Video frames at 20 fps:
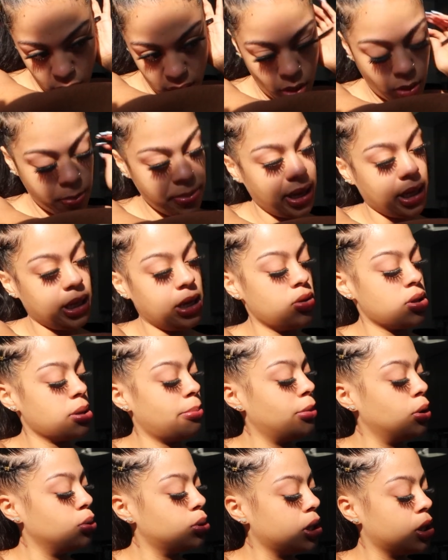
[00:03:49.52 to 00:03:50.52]
walk out with pink nails and
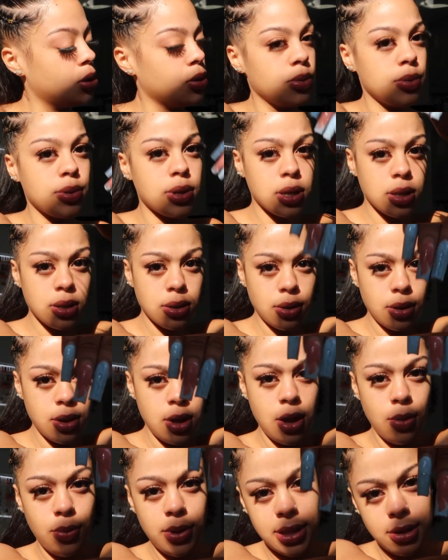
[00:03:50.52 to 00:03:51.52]
blue toes.
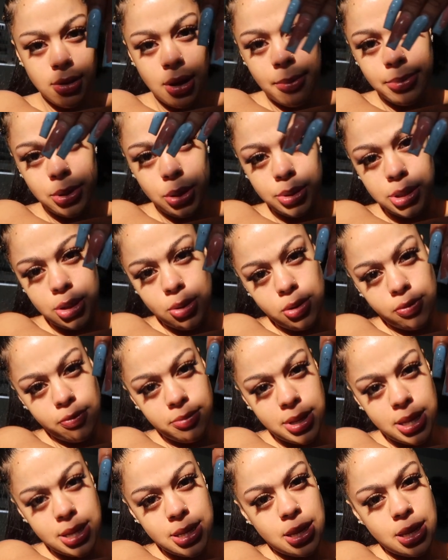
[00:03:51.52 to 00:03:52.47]
We still got blue toes on this